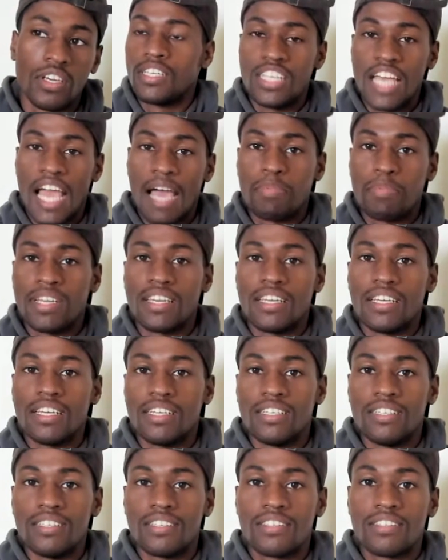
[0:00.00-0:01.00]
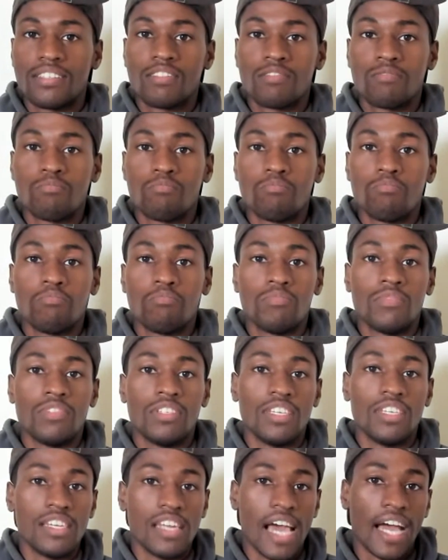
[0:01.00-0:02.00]
the Japanese
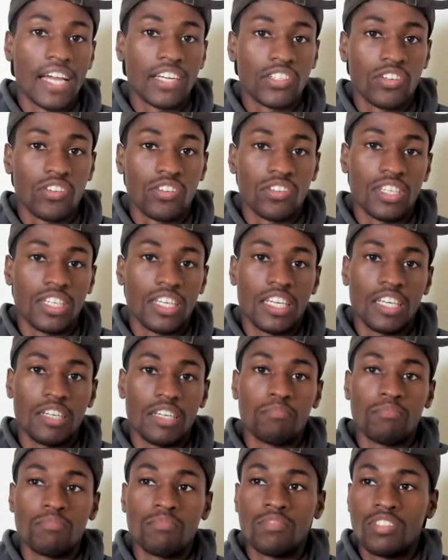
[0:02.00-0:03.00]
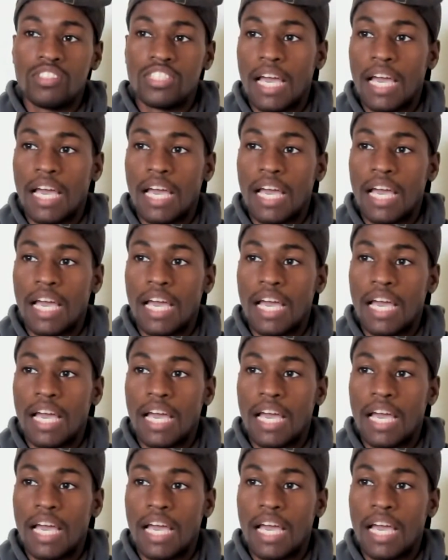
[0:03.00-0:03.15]
national team.